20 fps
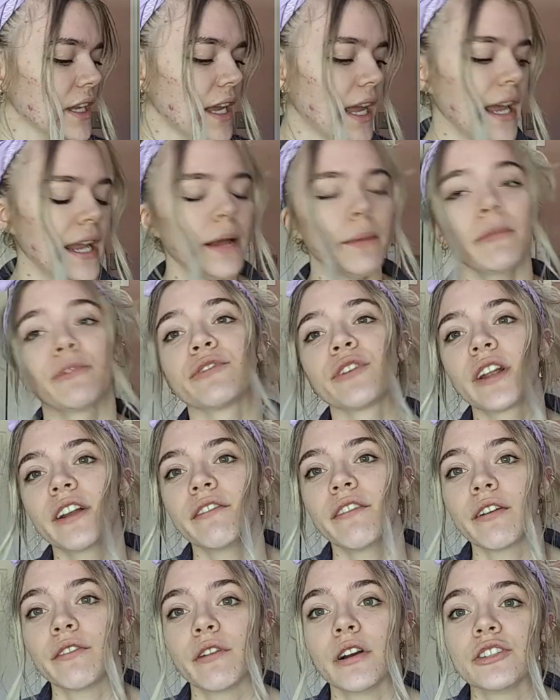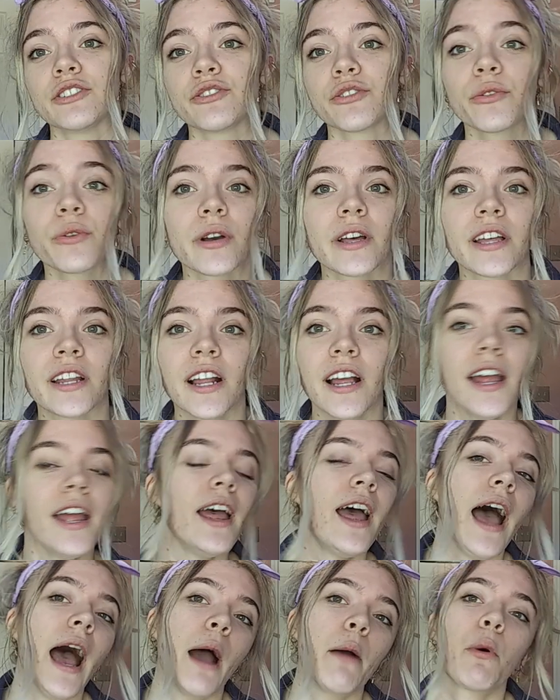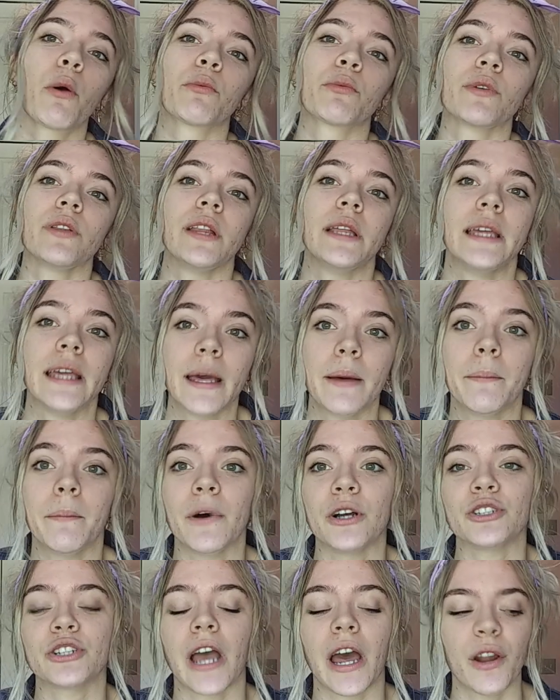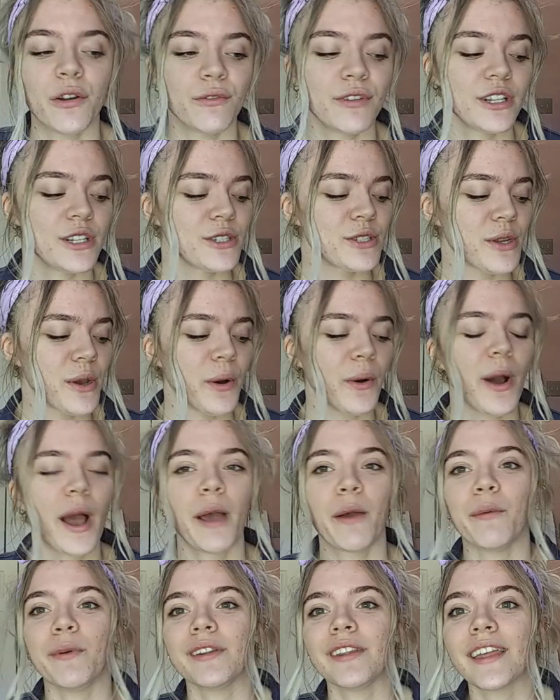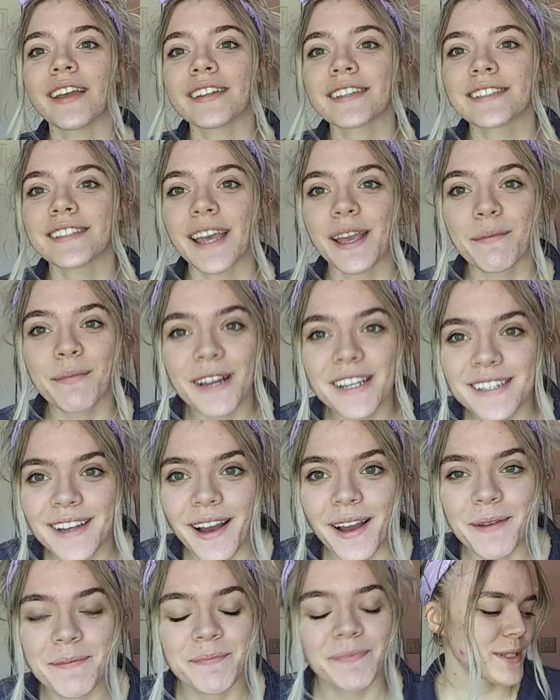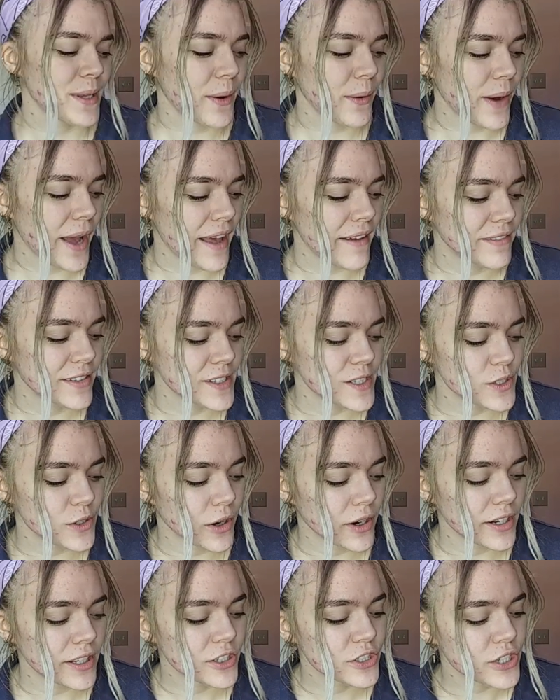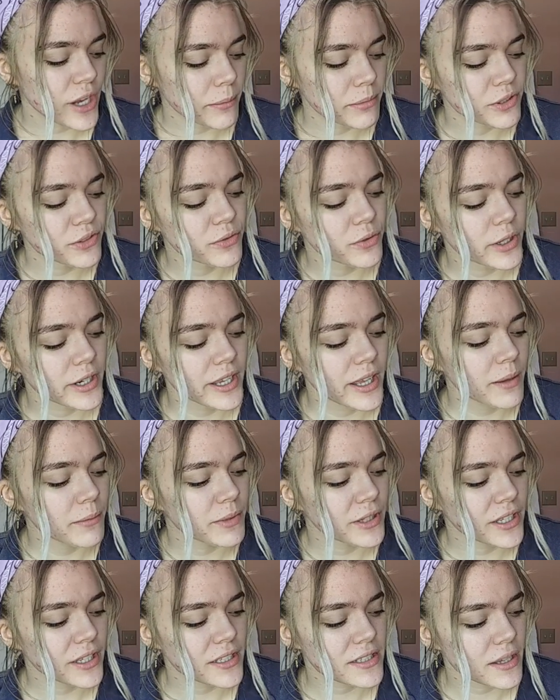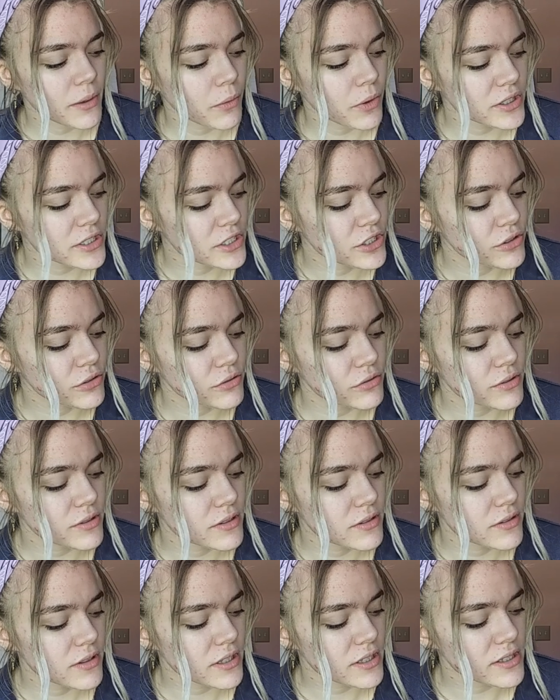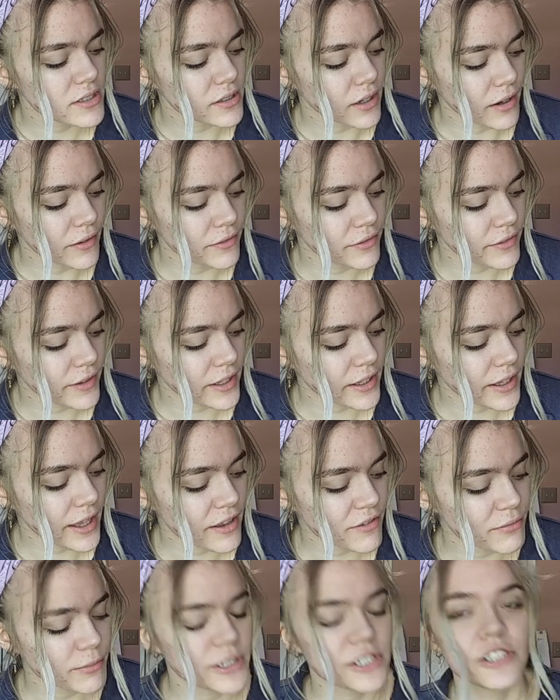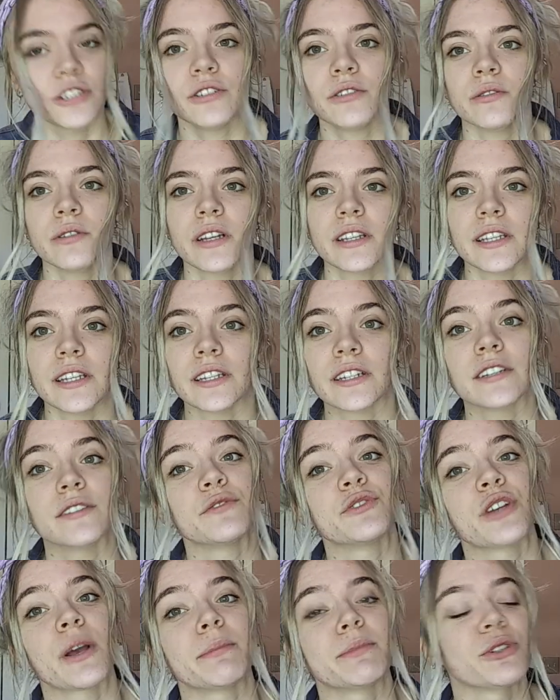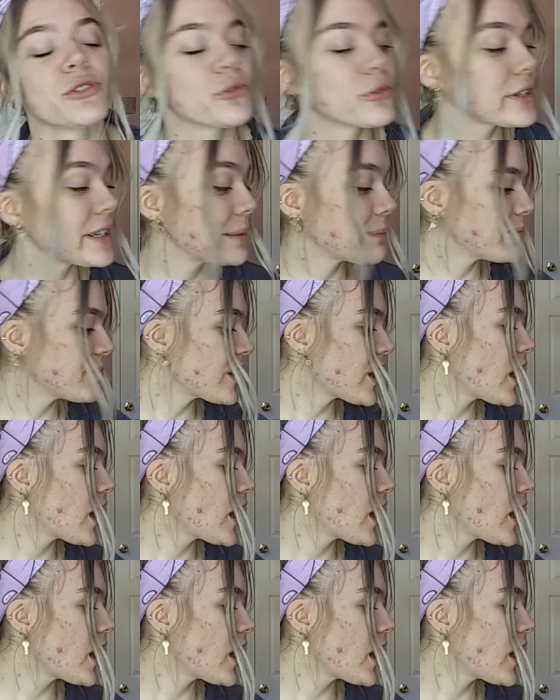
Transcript: And I'm afraid if I rush through it I won't really get much out of it, so I would like to take my time. So I haven't started chapter four yet because I want to do the stuff it gave me to do at the end of chapter three.